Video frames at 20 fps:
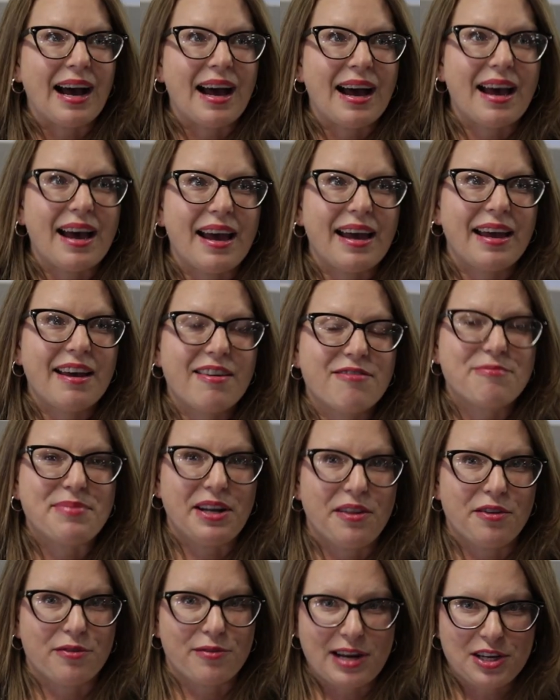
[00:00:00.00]
I have
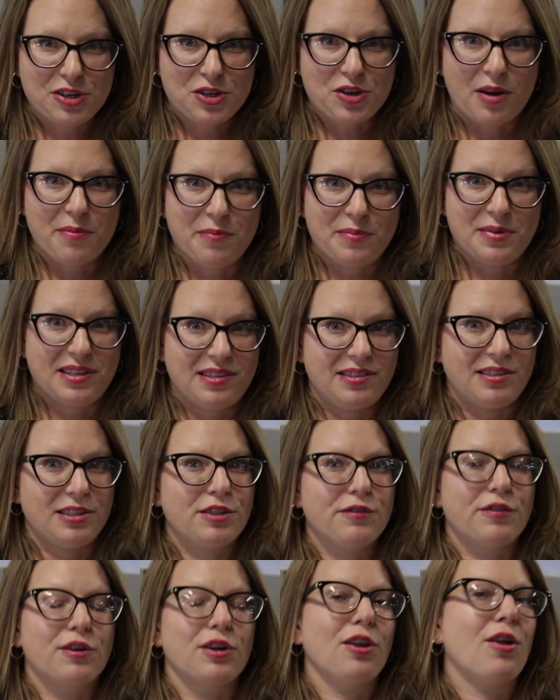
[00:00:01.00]
been in the restaurant
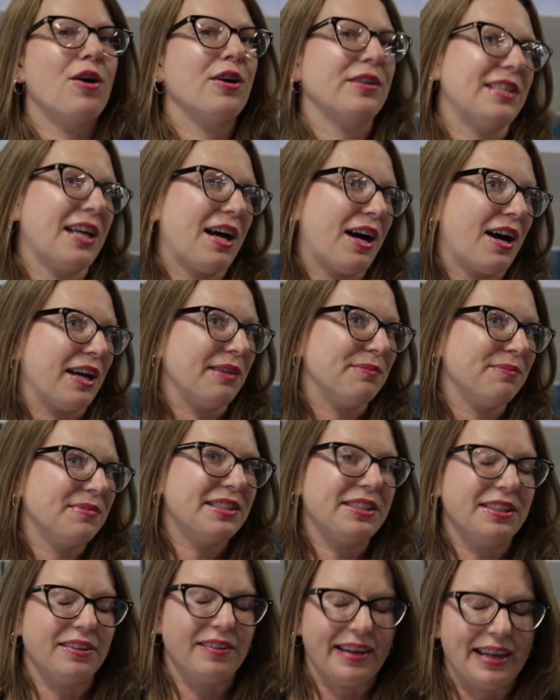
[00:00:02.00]
business for a long time.
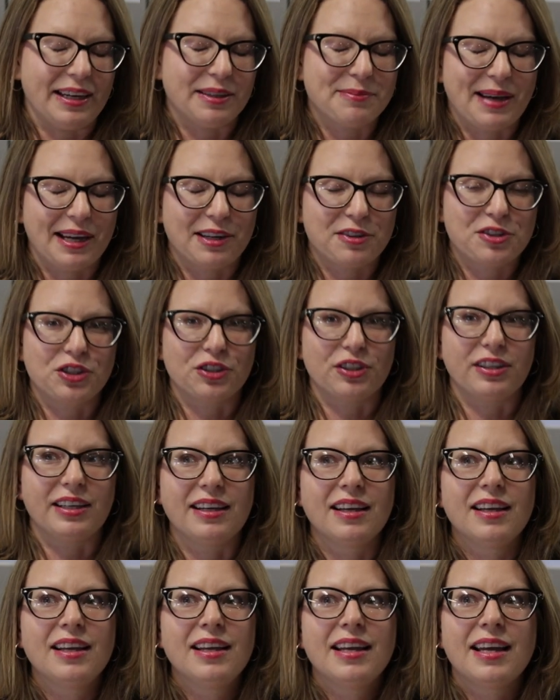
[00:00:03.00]
Still am,
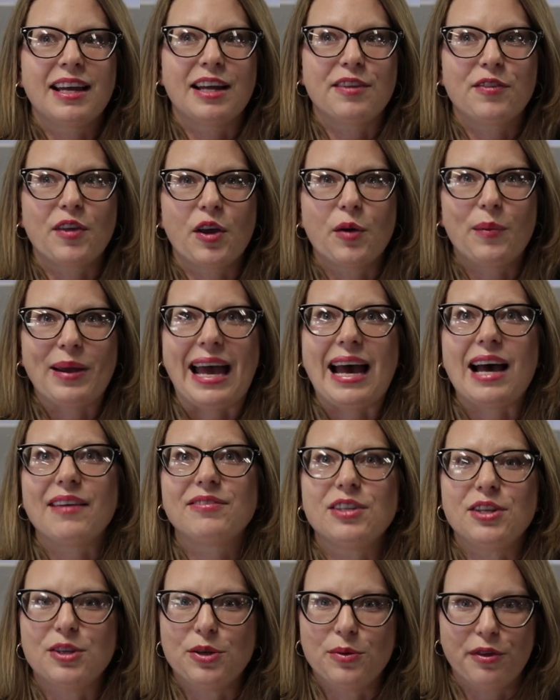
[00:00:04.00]
actually. And so we
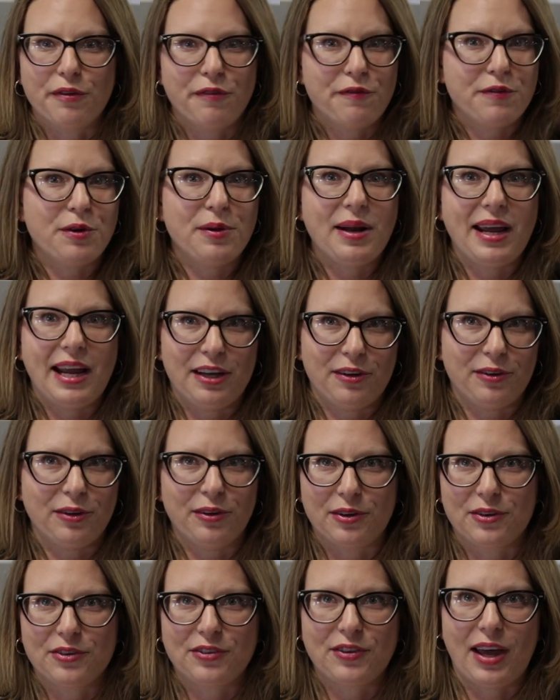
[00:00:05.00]
have to do the food
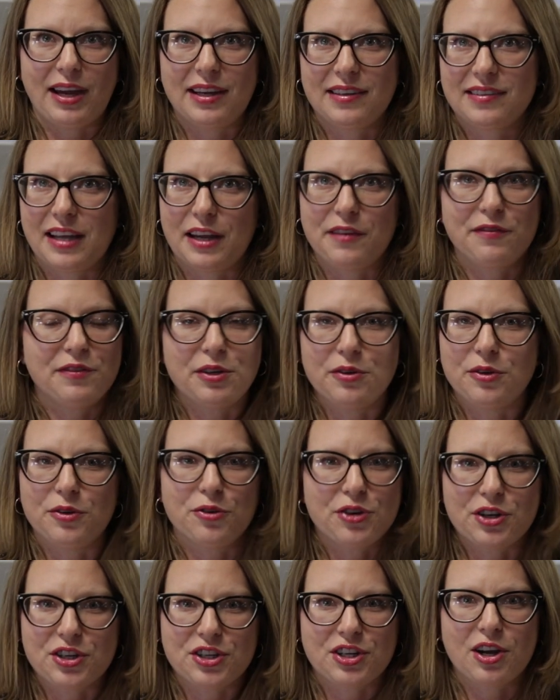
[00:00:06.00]
handlers, like safety
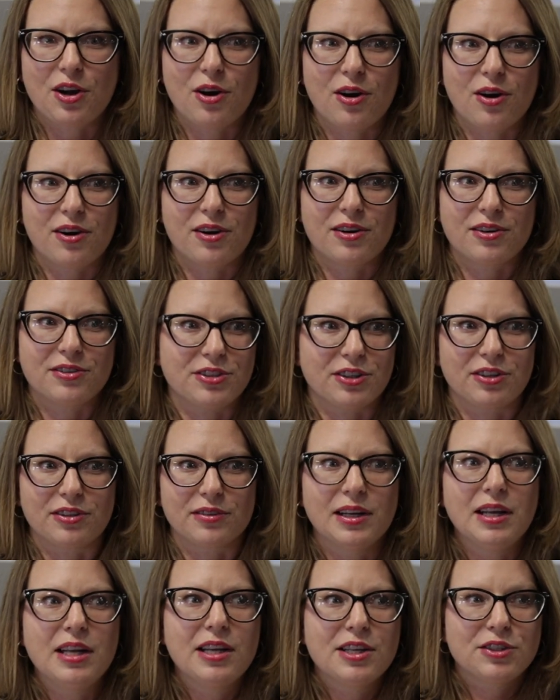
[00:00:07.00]
nutrition cards or
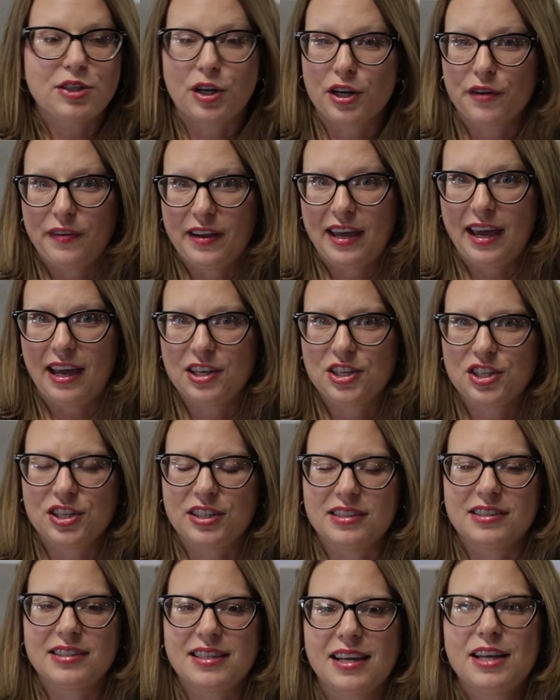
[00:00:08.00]
oh, cool.
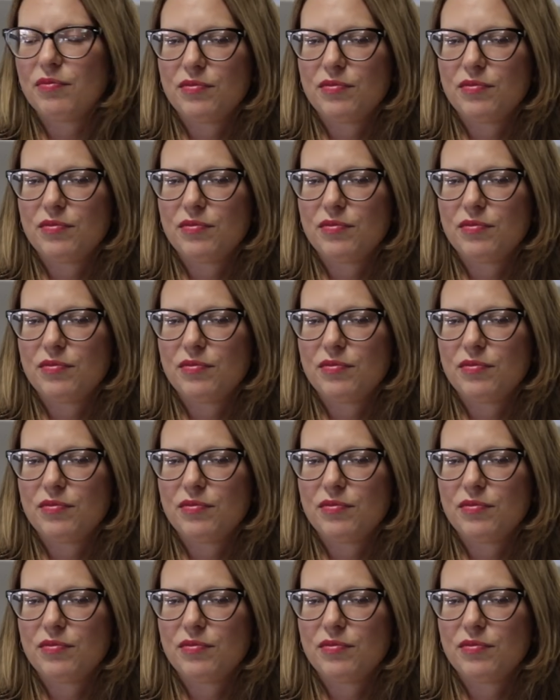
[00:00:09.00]
certifications.